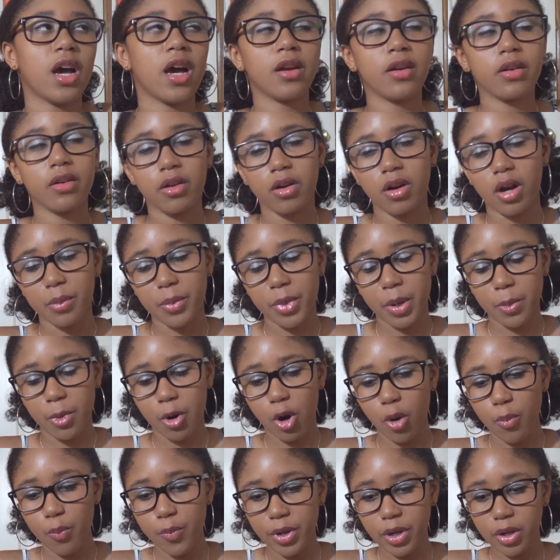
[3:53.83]
I don't know. I mean, I'm
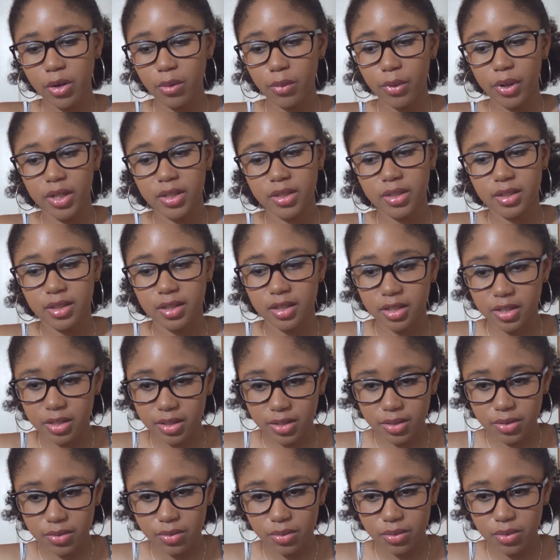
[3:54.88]
hoping going into
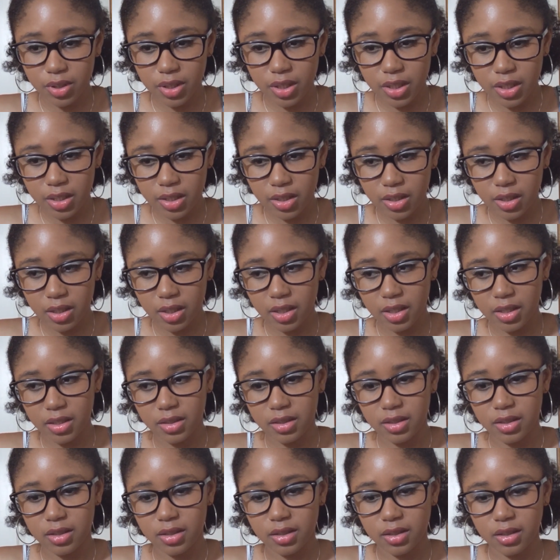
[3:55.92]
this school year,
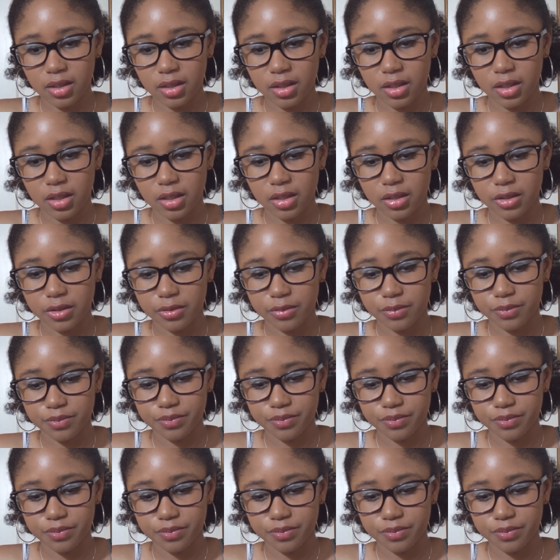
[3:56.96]
it's, um,